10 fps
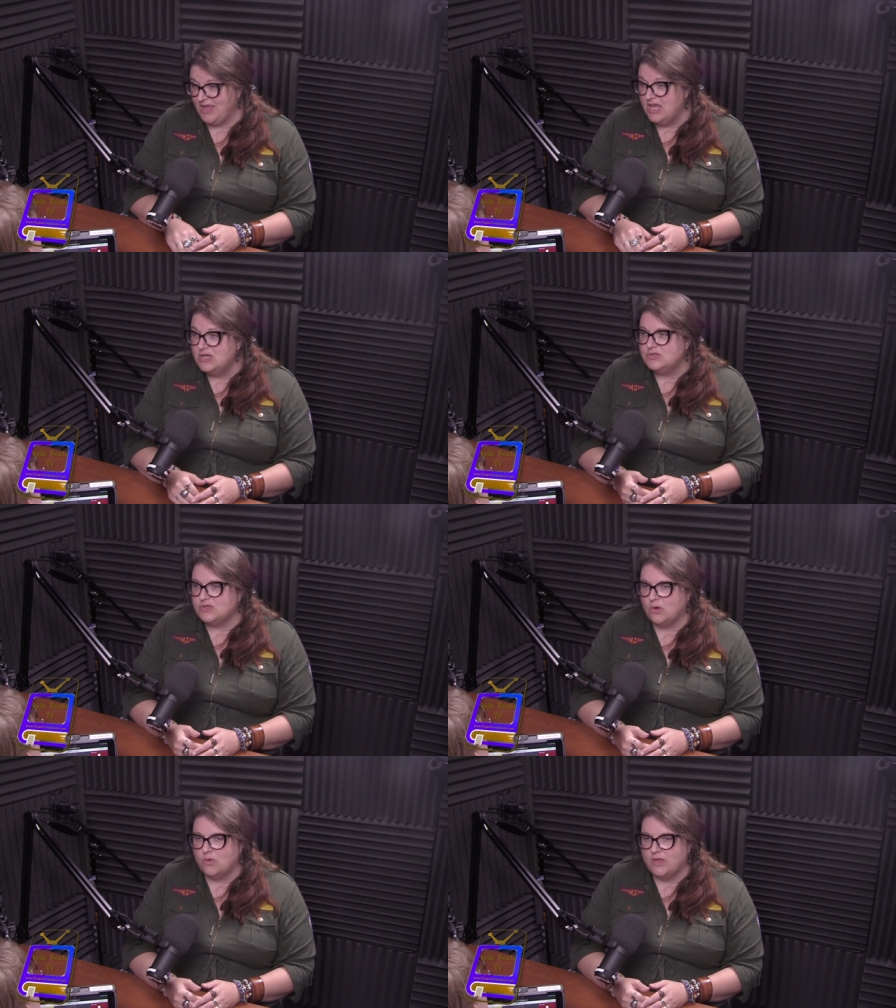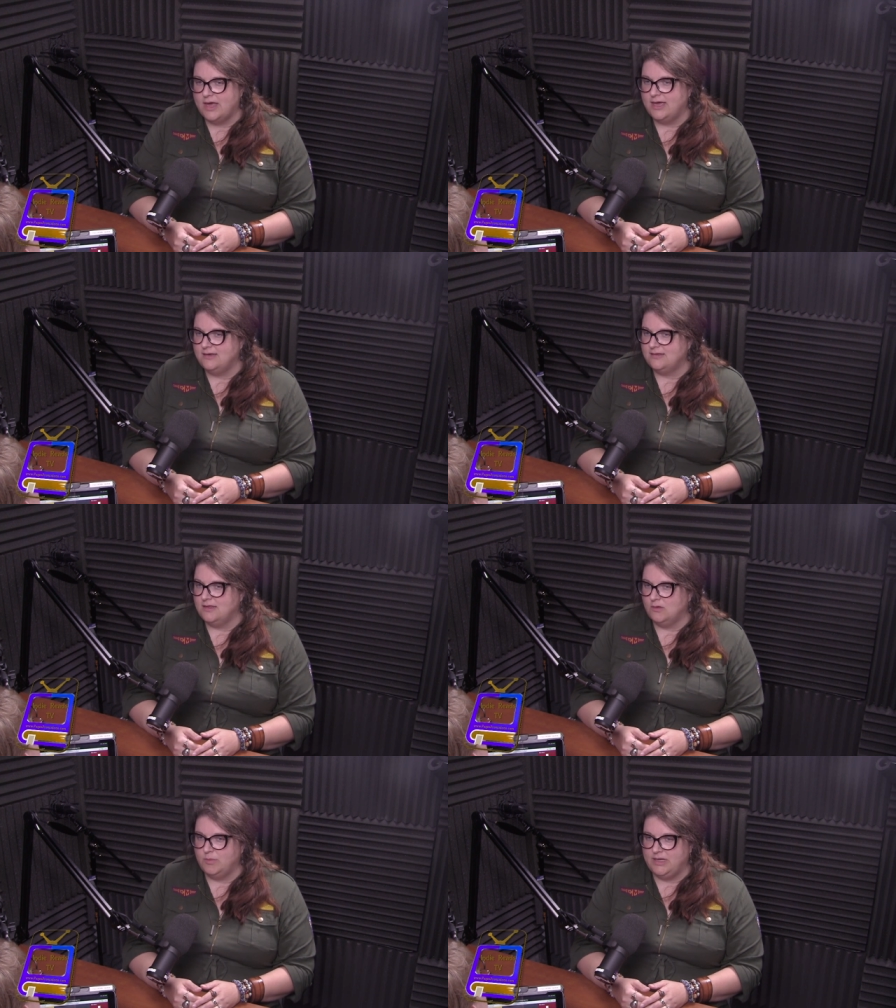so that
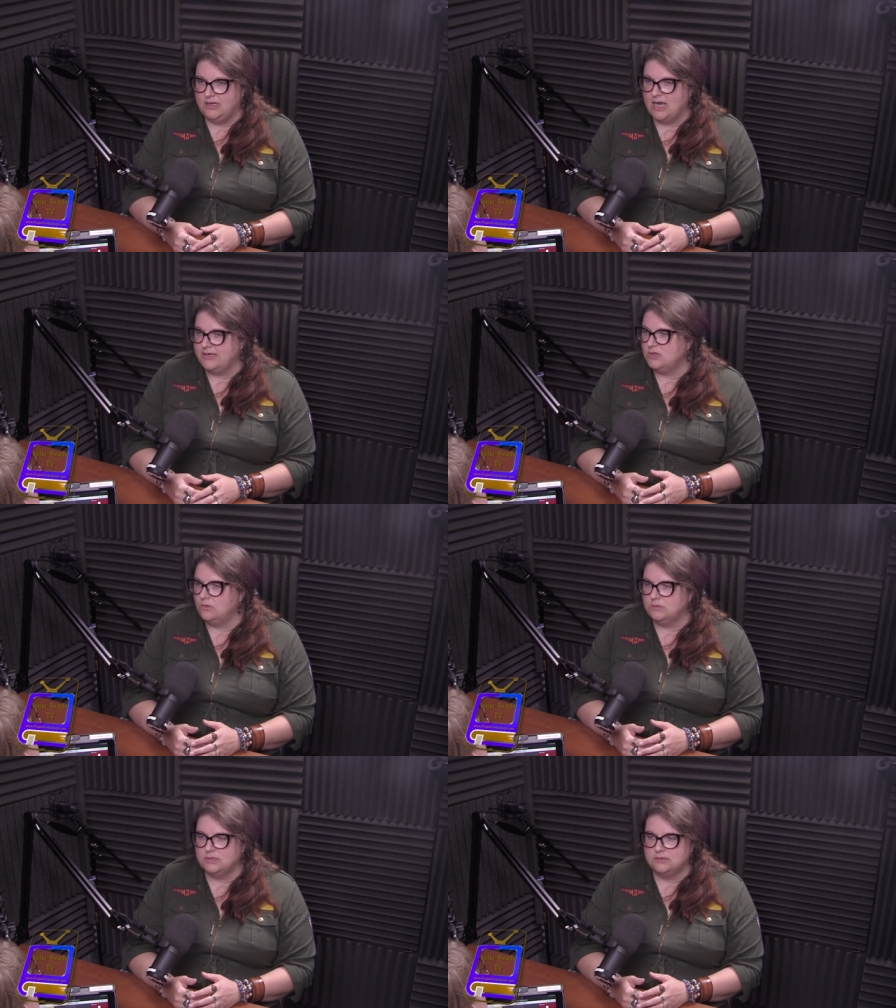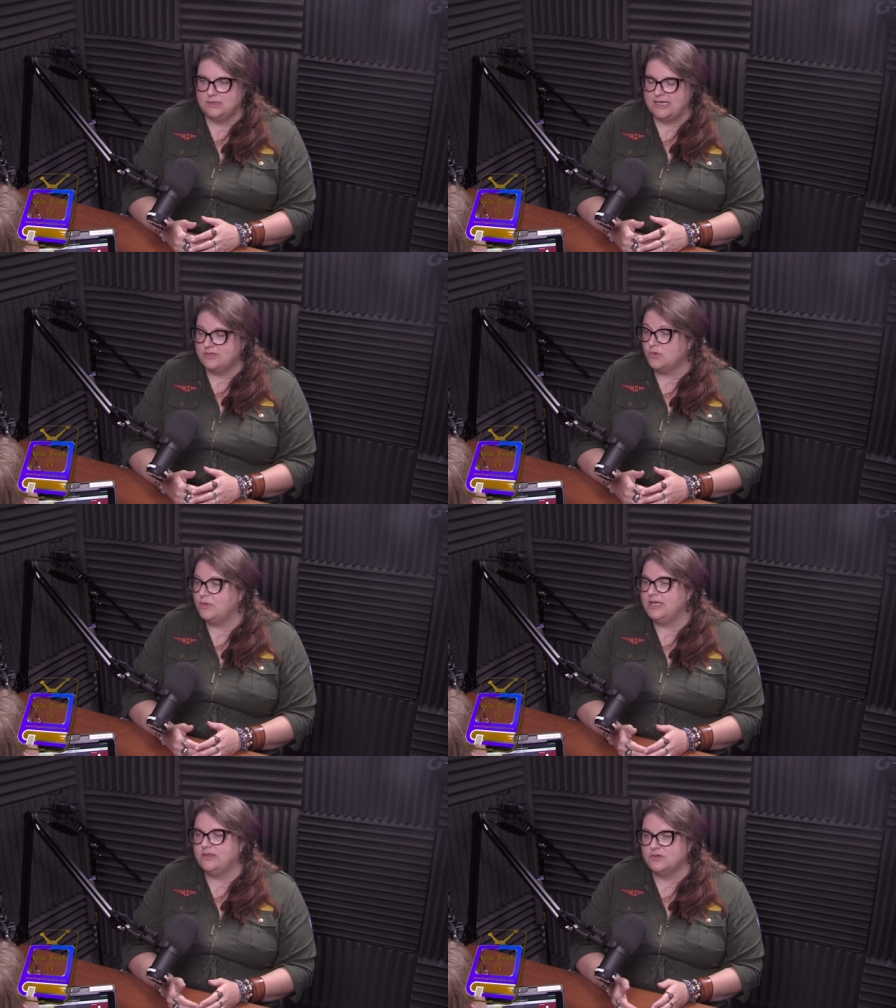they'll be, I don't, as they're
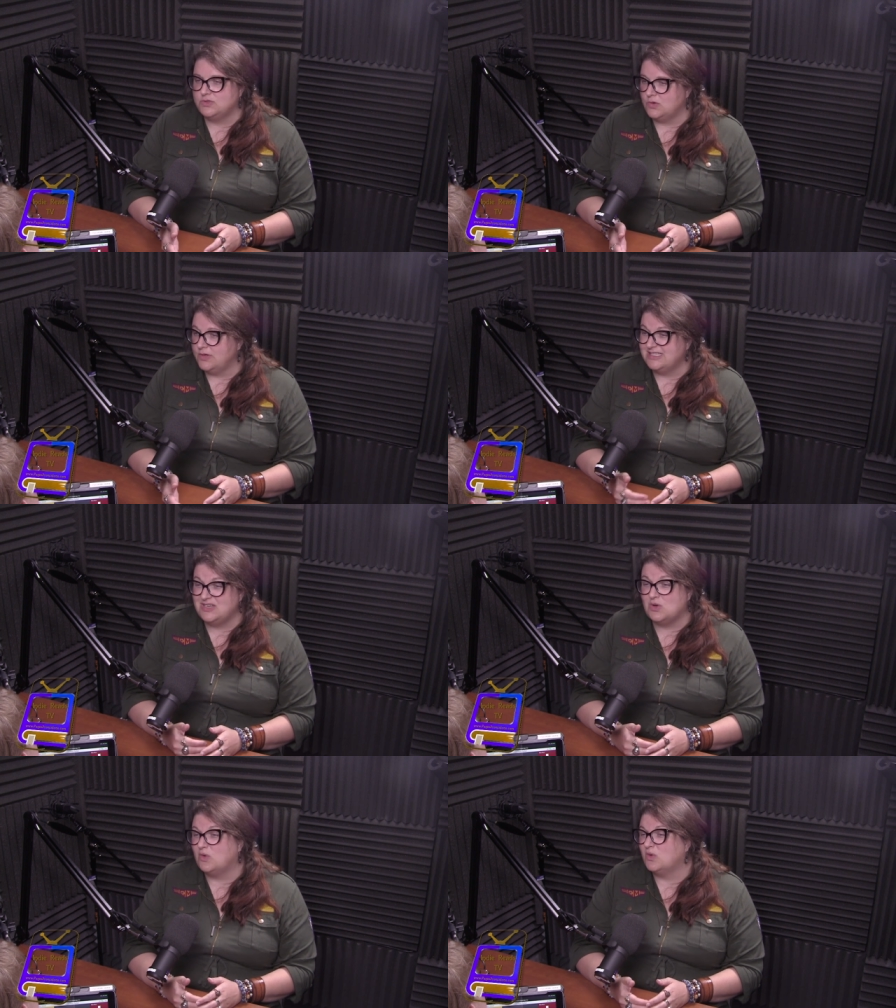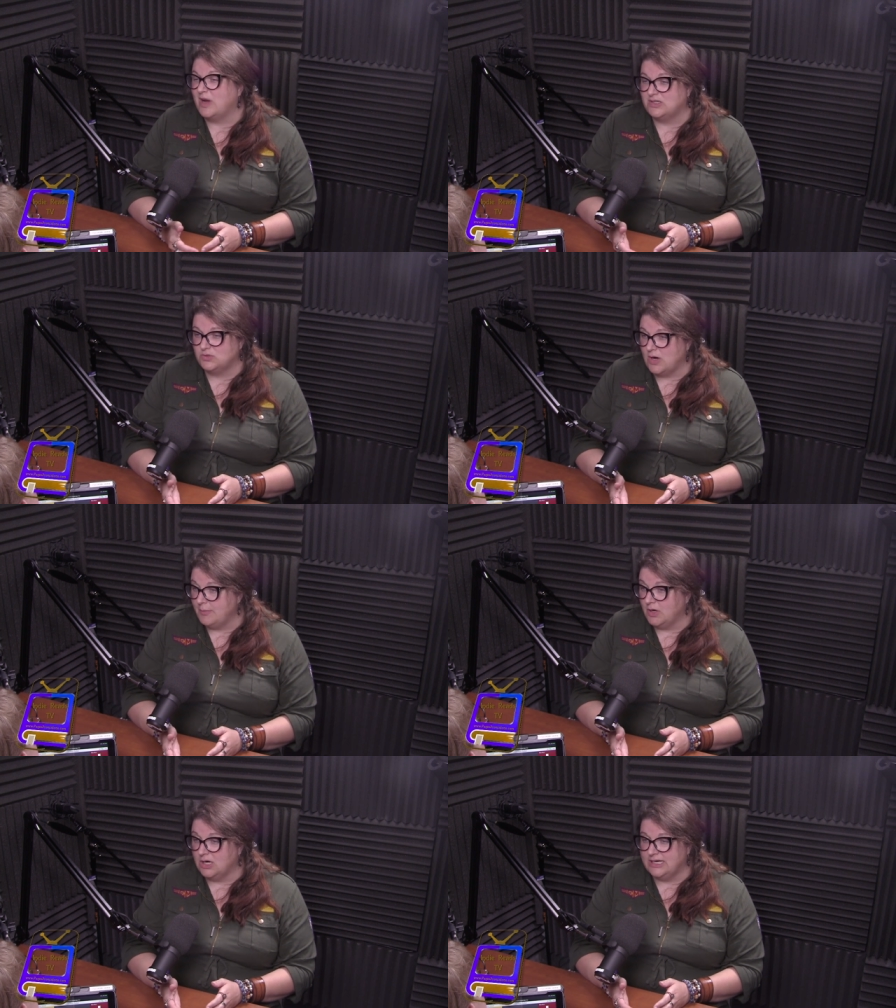reading their stories, I don't correct grammar.